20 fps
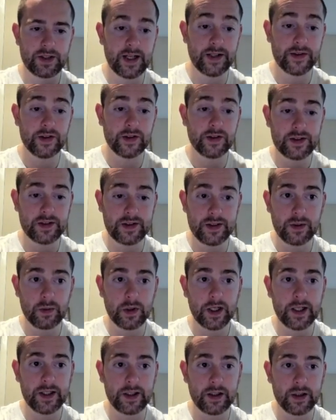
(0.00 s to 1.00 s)
As you can see
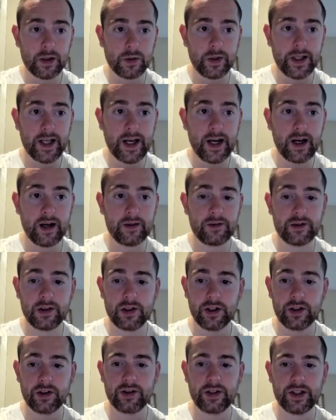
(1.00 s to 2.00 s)
right here, we have
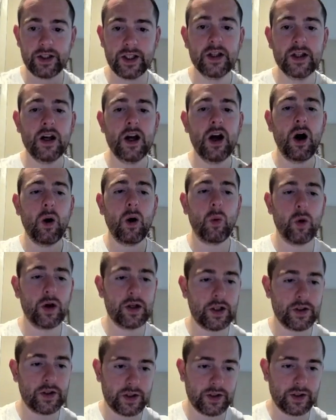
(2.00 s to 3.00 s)
literally
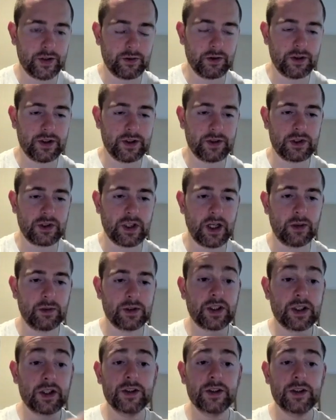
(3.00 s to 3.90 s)
103 subscribers.